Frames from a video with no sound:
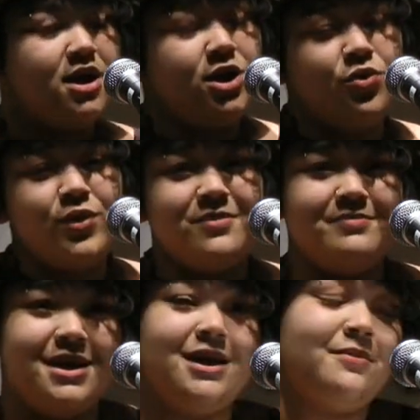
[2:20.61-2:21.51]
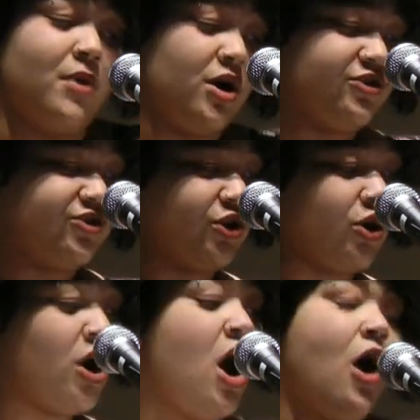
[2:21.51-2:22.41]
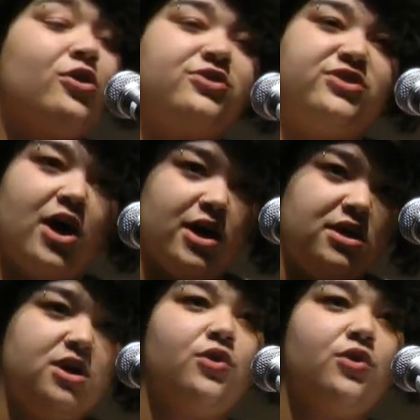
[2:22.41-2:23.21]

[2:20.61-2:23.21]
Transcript: You and me, monster, are done.